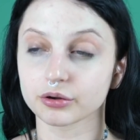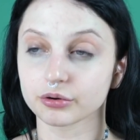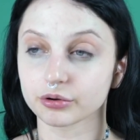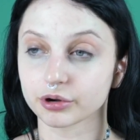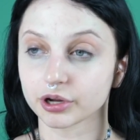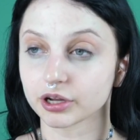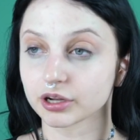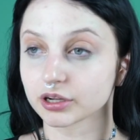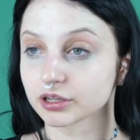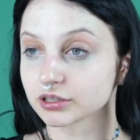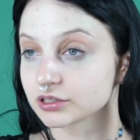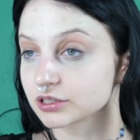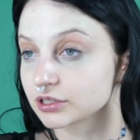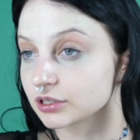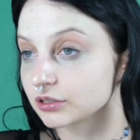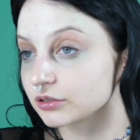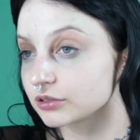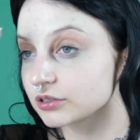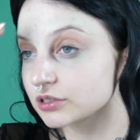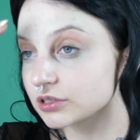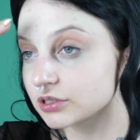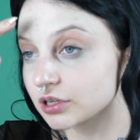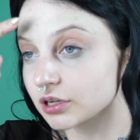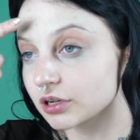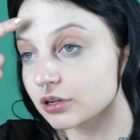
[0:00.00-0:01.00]
the green
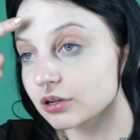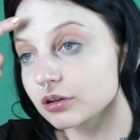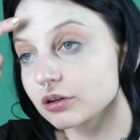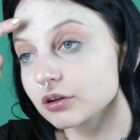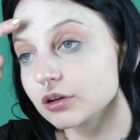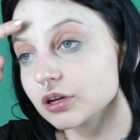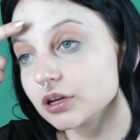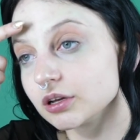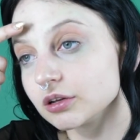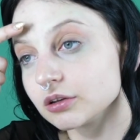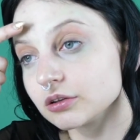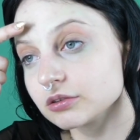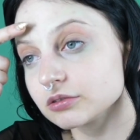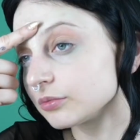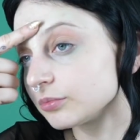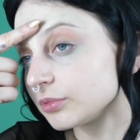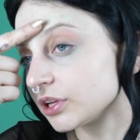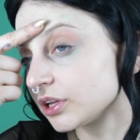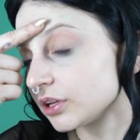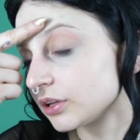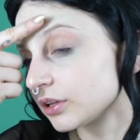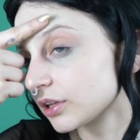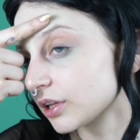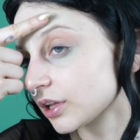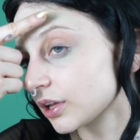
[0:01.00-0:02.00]
concealer stick. A little
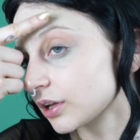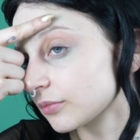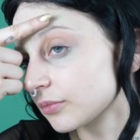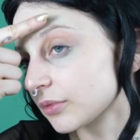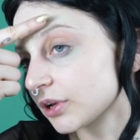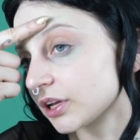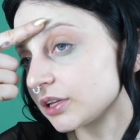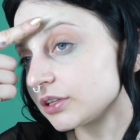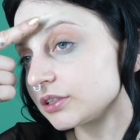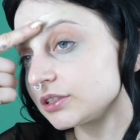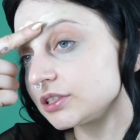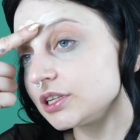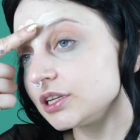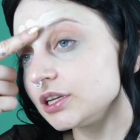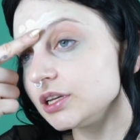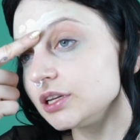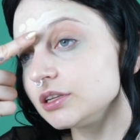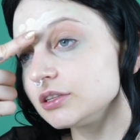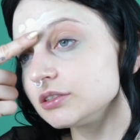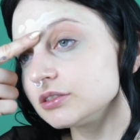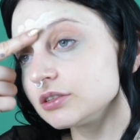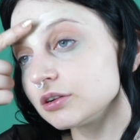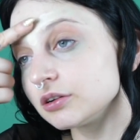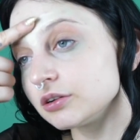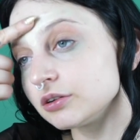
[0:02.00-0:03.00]
bit in like my
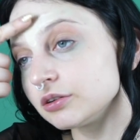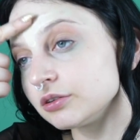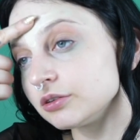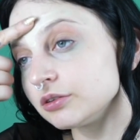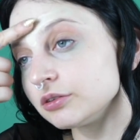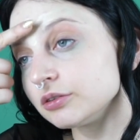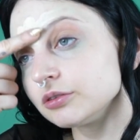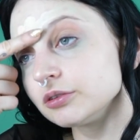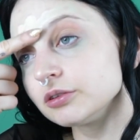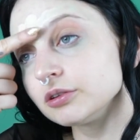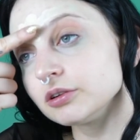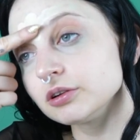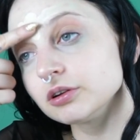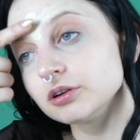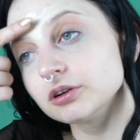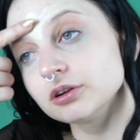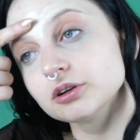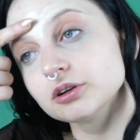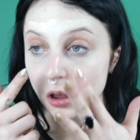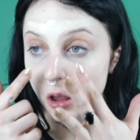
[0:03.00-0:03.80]
T-zone,